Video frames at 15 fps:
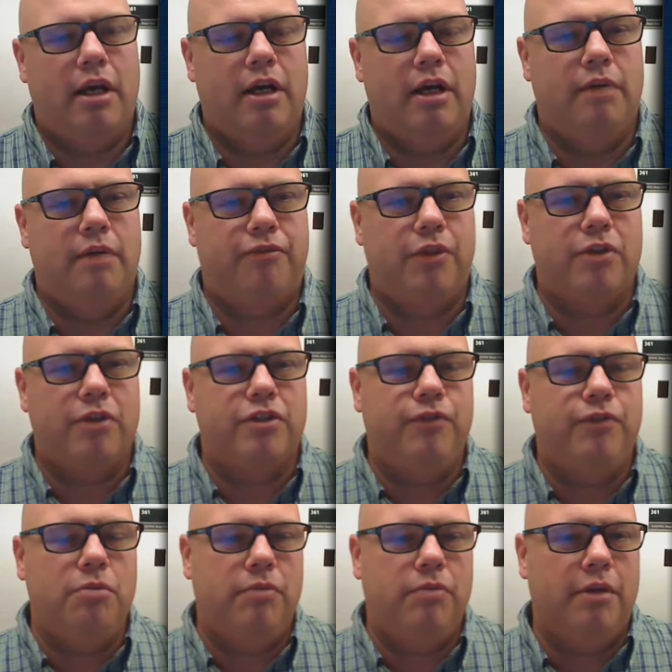For those
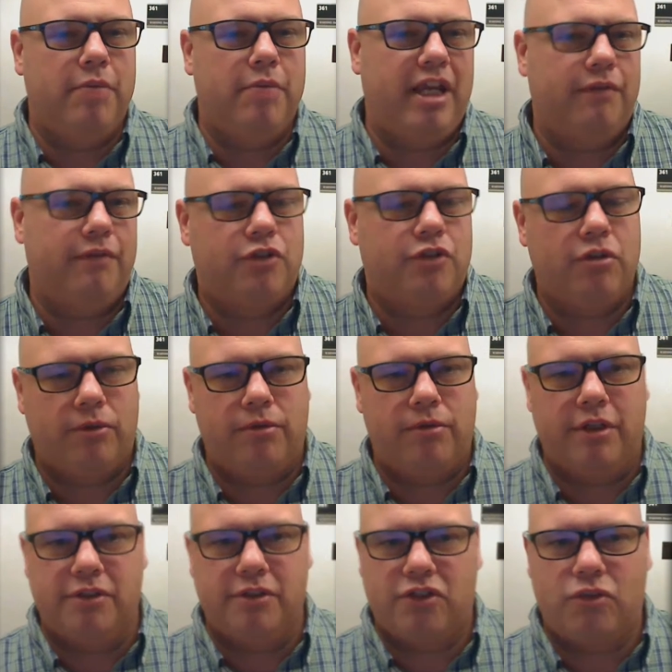of you that may have
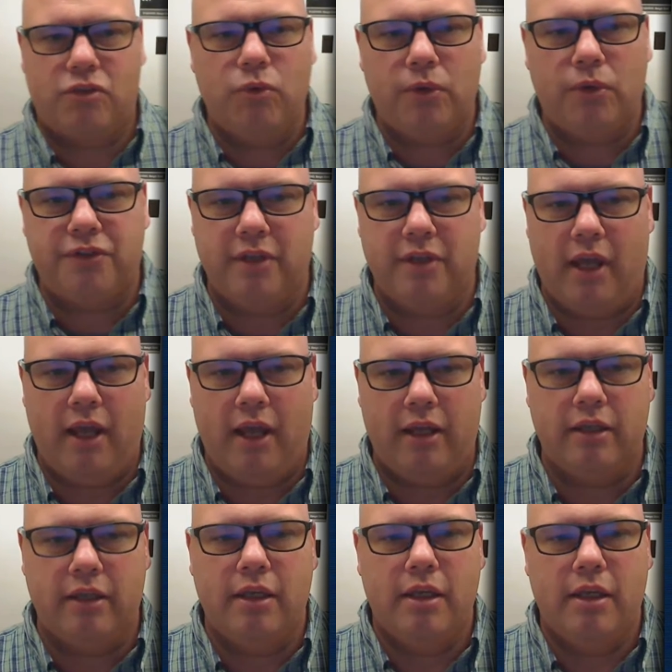children in school
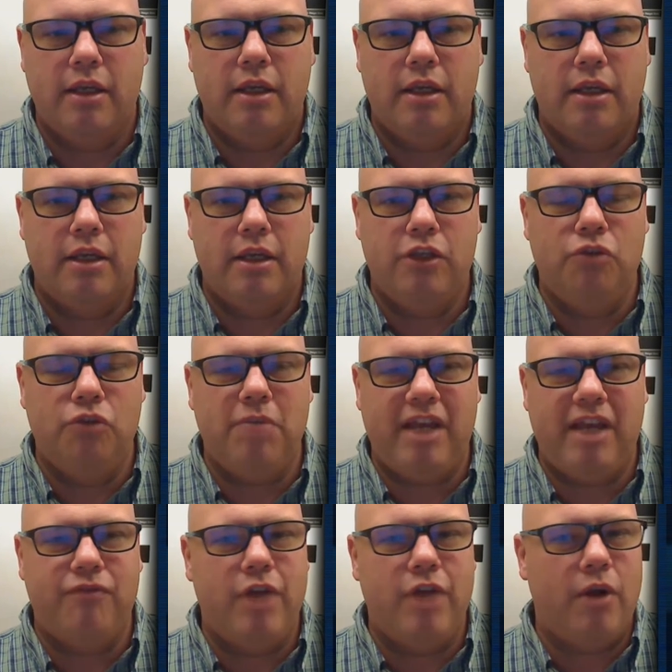today, you
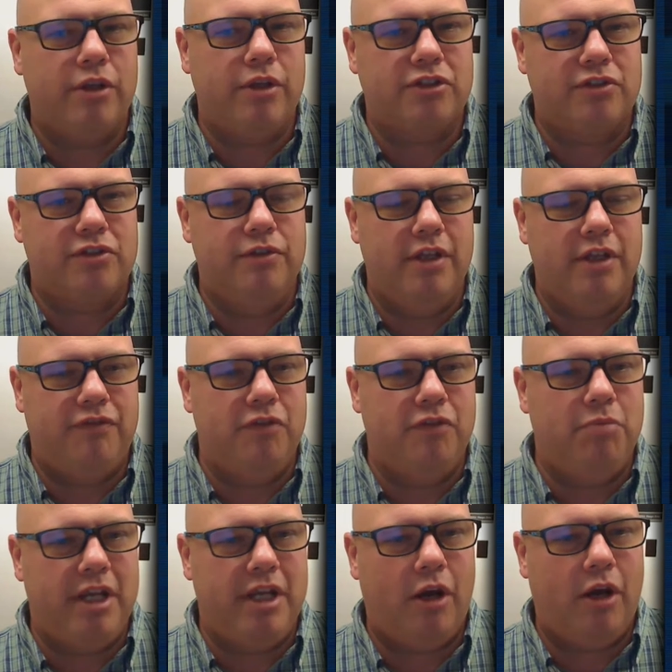may have noticed, if
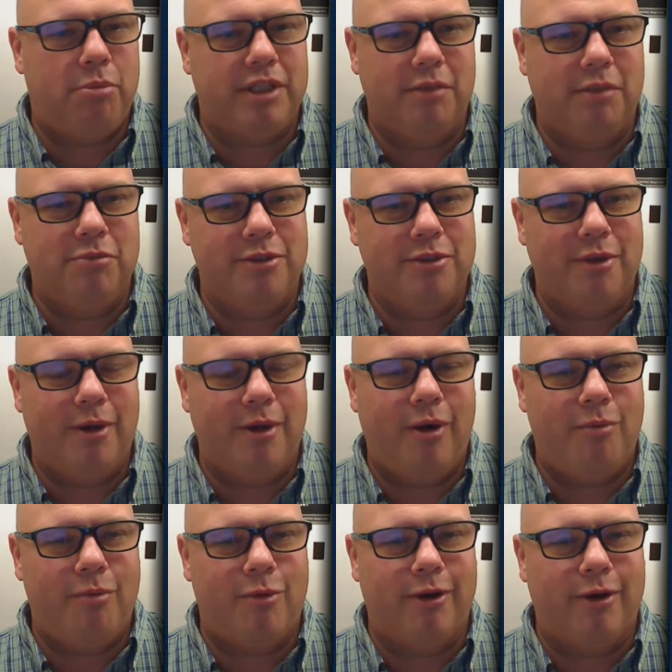you've been helping them do their
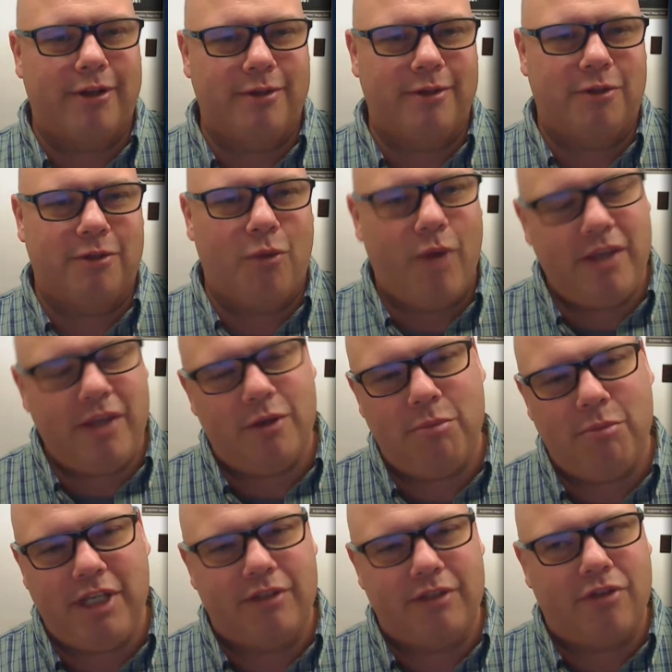homework, that the way
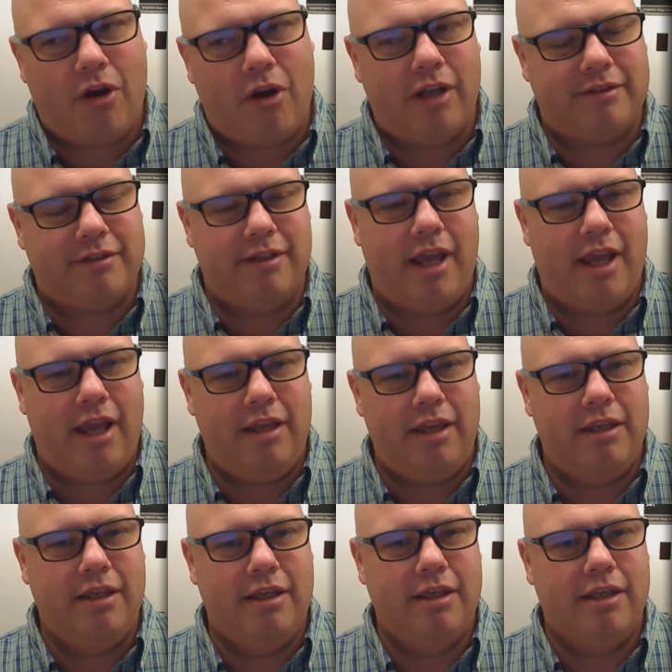they're being taught
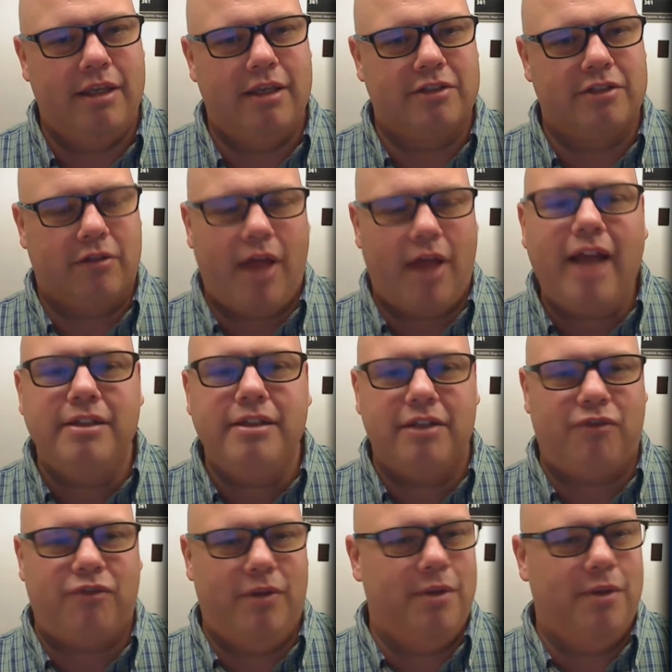today is a lot
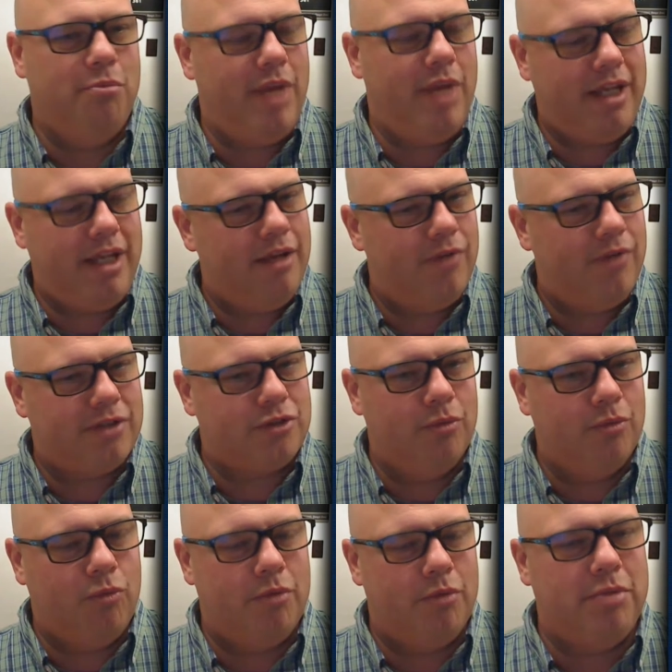different than many of us
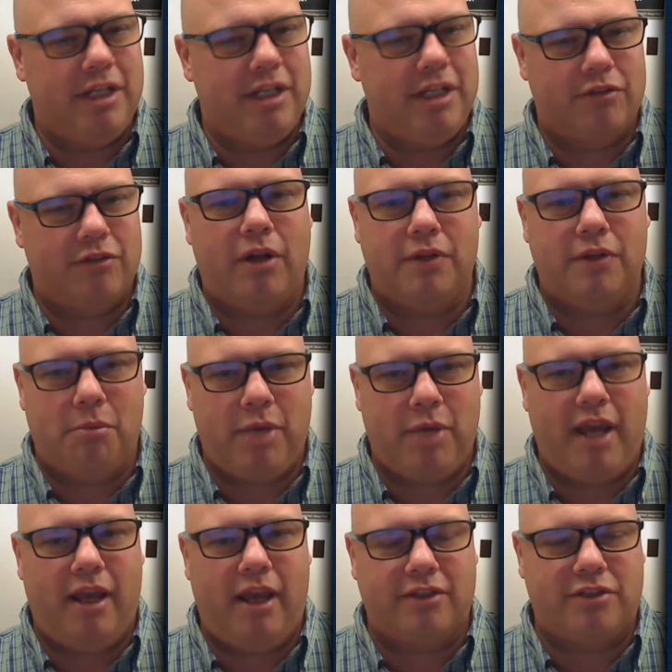were being taught in the
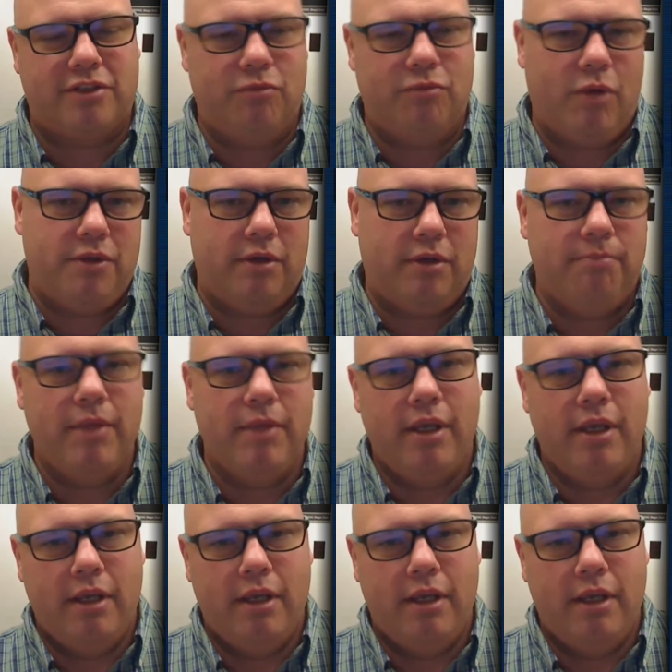past. And whether